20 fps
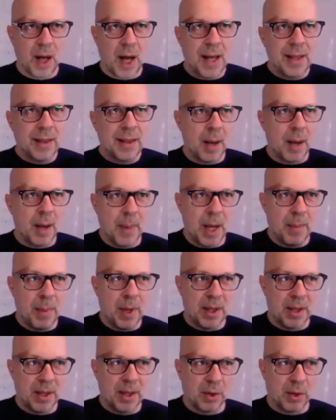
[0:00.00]
thought
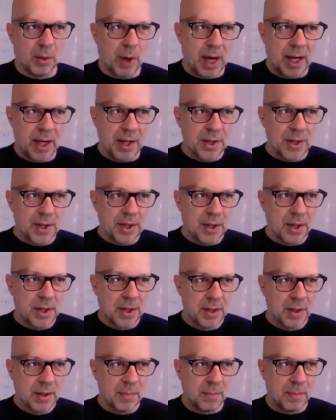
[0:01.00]
maybe the greatest
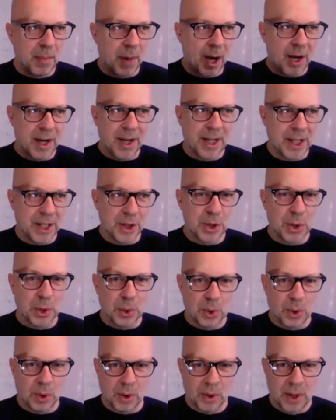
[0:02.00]
marketing
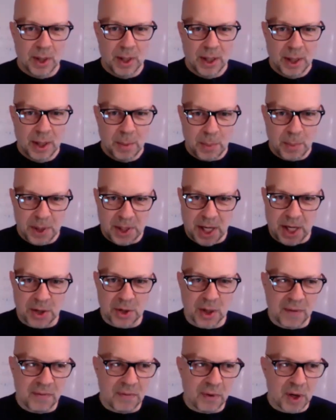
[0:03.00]
tool
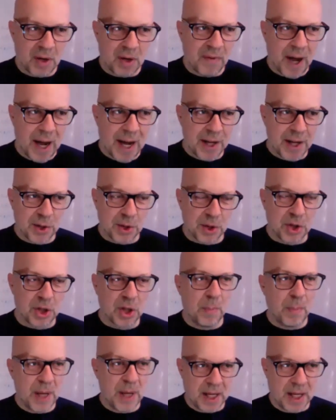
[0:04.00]
potentially for advisors to
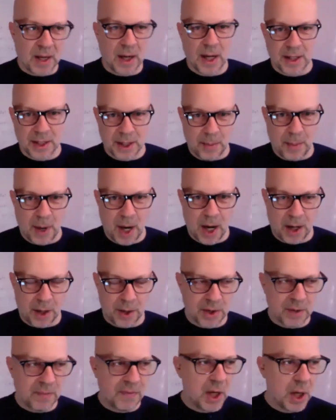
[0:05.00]
be content
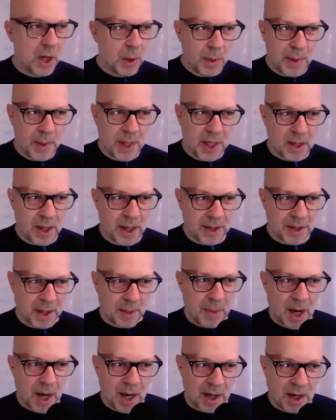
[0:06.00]
marketers. If you don't want to be a content
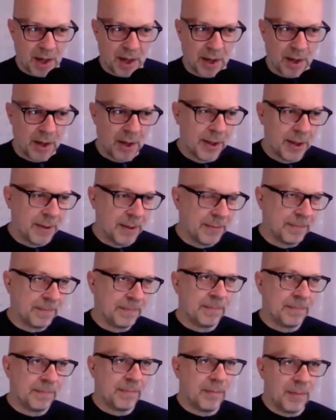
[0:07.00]
mm-hmm. marketer,
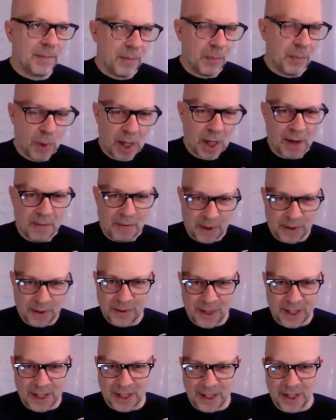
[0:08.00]
whatever,
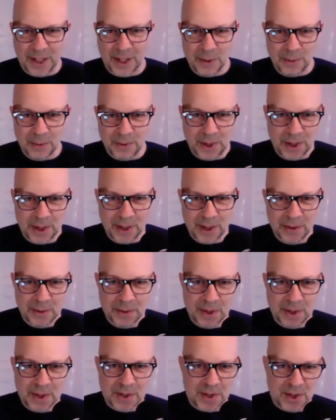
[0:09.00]
like
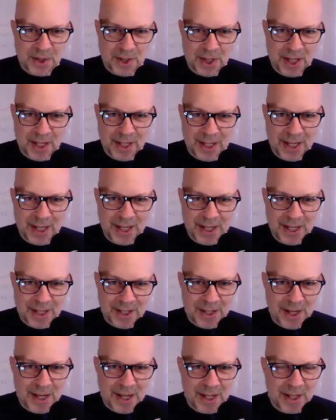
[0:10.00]
this isn't going to get you
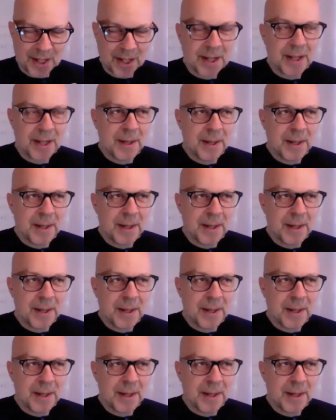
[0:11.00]
excited.